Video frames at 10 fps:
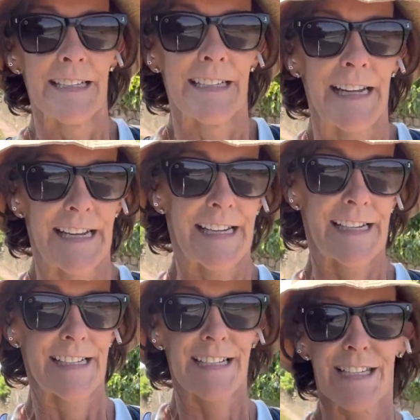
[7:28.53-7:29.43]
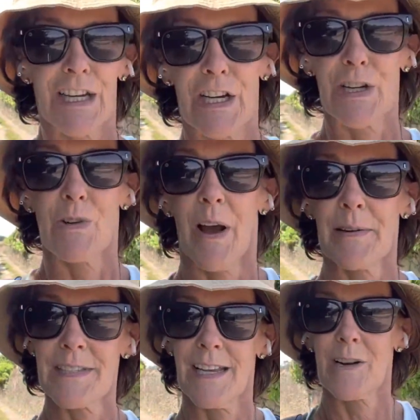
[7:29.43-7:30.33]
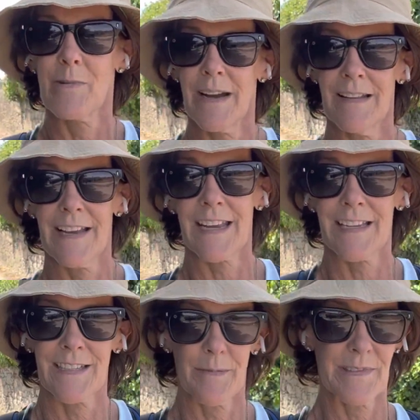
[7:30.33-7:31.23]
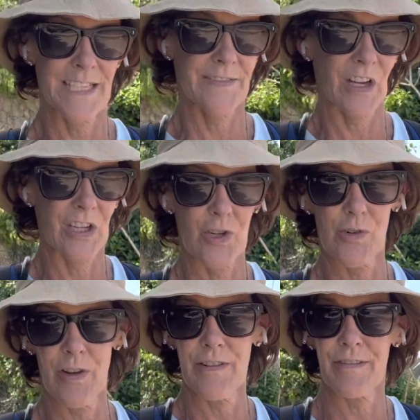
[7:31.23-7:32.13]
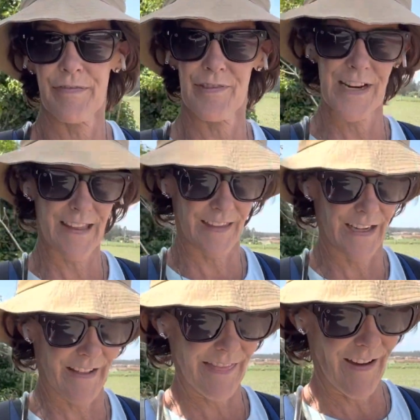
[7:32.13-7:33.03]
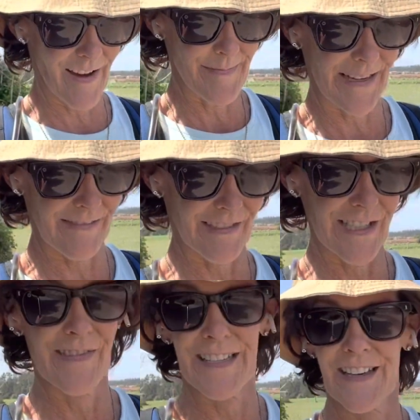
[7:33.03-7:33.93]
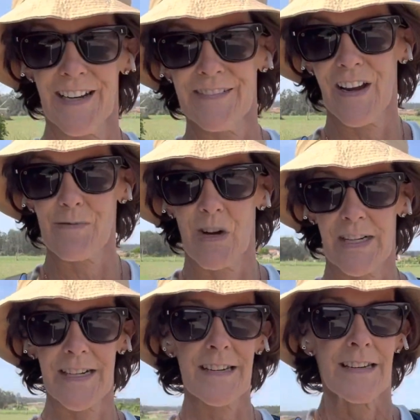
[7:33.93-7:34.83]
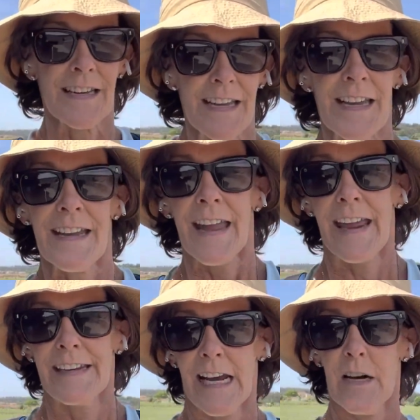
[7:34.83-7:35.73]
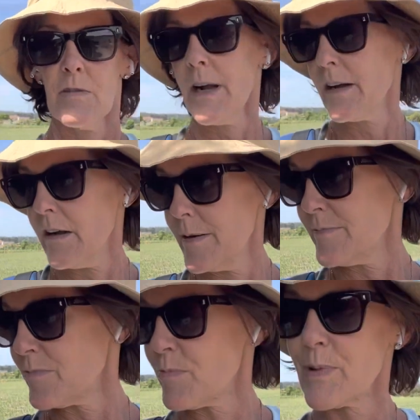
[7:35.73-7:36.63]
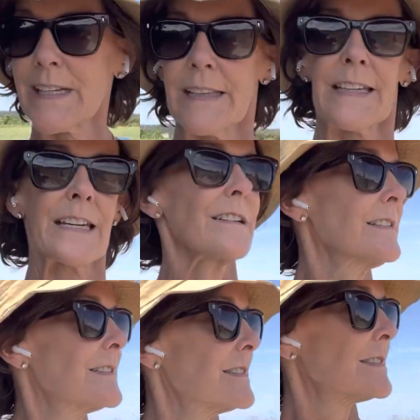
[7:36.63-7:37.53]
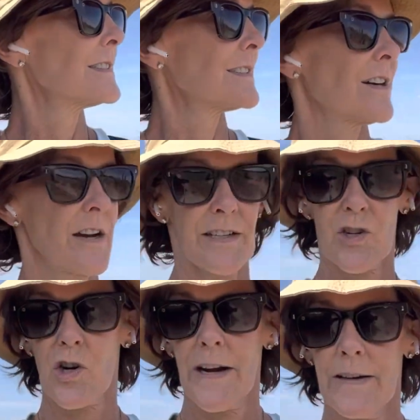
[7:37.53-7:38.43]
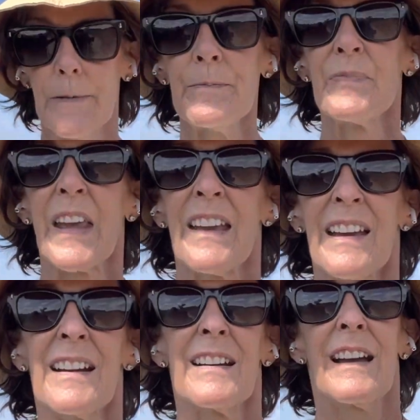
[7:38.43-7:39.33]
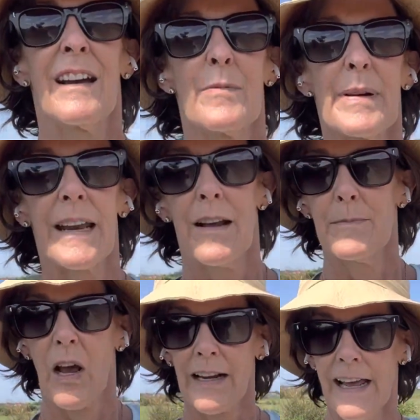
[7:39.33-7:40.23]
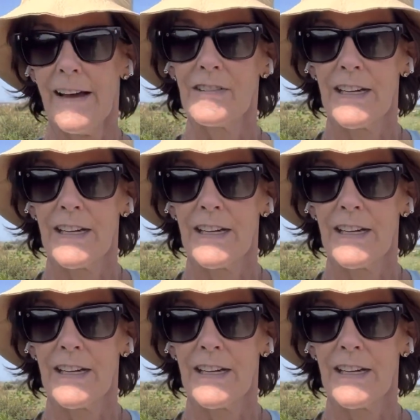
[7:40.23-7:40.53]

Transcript: And so I was like, well, I guess I'm less of a control freak than I thought, but it really was kind of ironic. And now I'm really on a trail. But I'm not going to have any